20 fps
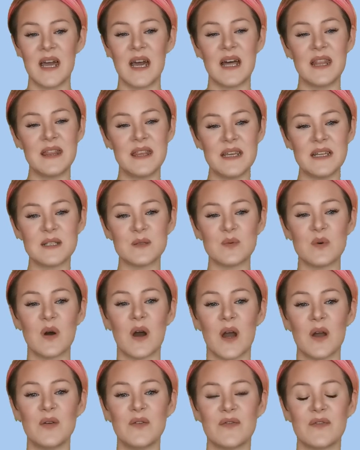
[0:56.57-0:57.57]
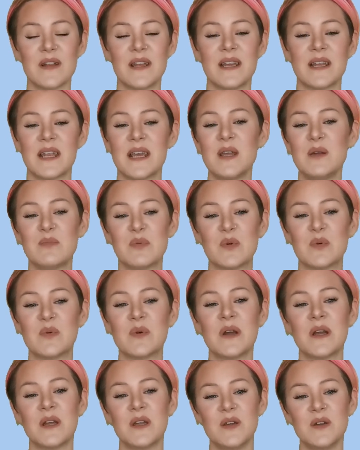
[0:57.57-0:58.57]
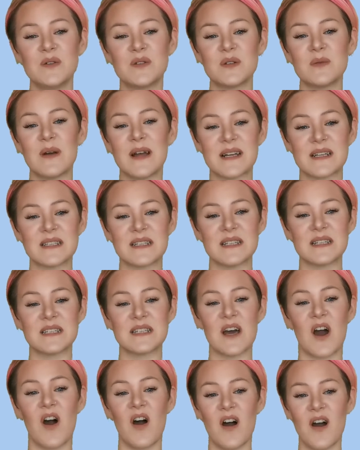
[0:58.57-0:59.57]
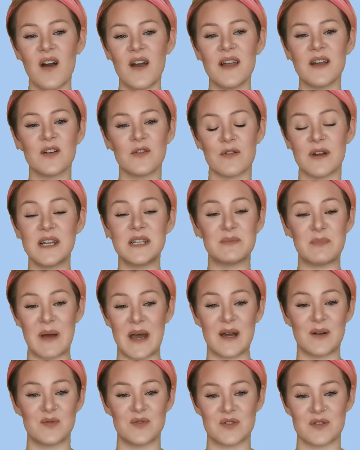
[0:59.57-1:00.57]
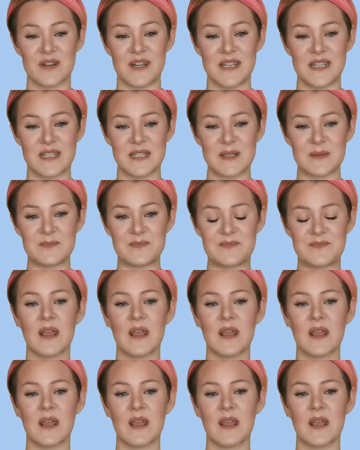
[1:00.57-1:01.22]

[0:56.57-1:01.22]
and this will hopefully enable you to access the higher grade boundaries.